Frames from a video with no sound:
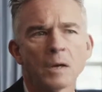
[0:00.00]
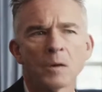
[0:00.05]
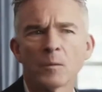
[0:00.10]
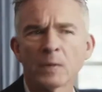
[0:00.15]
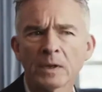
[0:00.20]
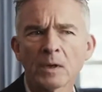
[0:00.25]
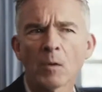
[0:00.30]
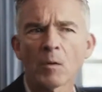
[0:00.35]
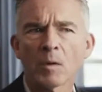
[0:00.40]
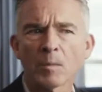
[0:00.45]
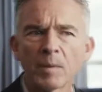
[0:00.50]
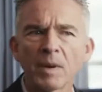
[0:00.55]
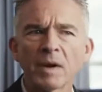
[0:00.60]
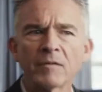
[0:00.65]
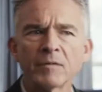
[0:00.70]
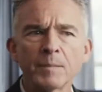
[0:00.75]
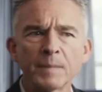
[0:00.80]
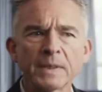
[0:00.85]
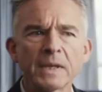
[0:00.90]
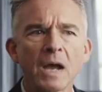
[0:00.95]
We go above
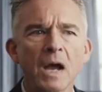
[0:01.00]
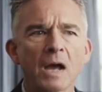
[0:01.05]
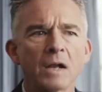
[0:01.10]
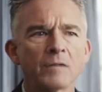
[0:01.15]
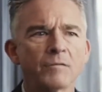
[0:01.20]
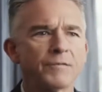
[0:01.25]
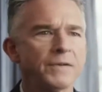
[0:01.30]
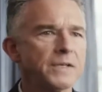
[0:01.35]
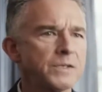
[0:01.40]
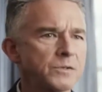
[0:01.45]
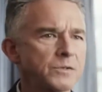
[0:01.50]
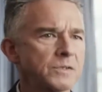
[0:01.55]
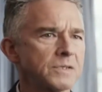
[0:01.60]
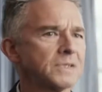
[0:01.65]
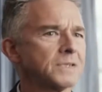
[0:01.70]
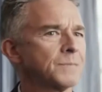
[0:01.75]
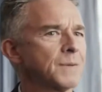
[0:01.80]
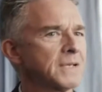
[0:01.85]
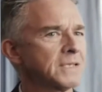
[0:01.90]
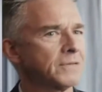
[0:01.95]
and beyond features and
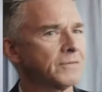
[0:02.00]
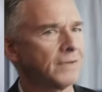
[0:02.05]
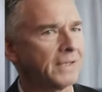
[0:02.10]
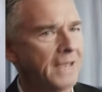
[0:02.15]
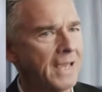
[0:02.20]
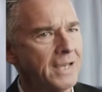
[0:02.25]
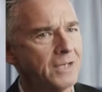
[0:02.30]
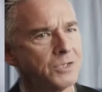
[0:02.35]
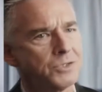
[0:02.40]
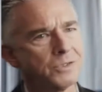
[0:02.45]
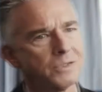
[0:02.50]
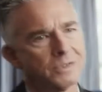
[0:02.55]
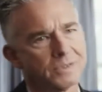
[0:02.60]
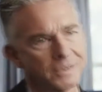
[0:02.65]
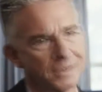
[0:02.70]
specifications